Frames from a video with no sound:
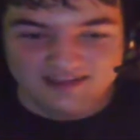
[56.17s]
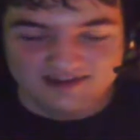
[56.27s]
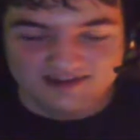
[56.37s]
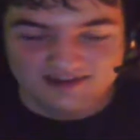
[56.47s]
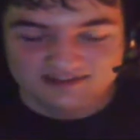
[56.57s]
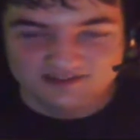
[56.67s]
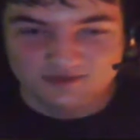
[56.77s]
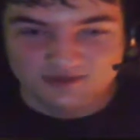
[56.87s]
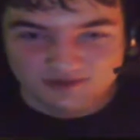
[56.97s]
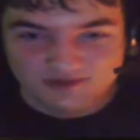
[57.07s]
and then
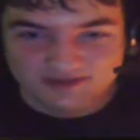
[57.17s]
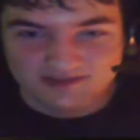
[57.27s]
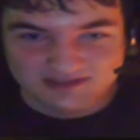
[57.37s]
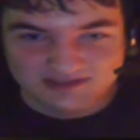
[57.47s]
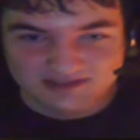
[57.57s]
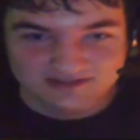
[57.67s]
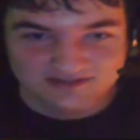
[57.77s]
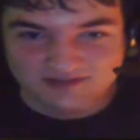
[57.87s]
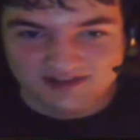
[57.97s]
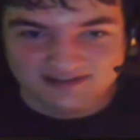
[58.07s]
also will the loot tables be
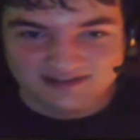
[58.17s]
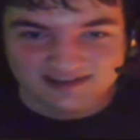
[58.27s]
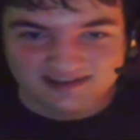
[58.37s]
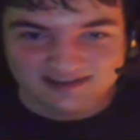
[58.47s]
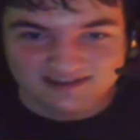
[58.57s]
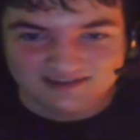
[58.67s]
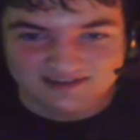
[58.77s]
different because of that?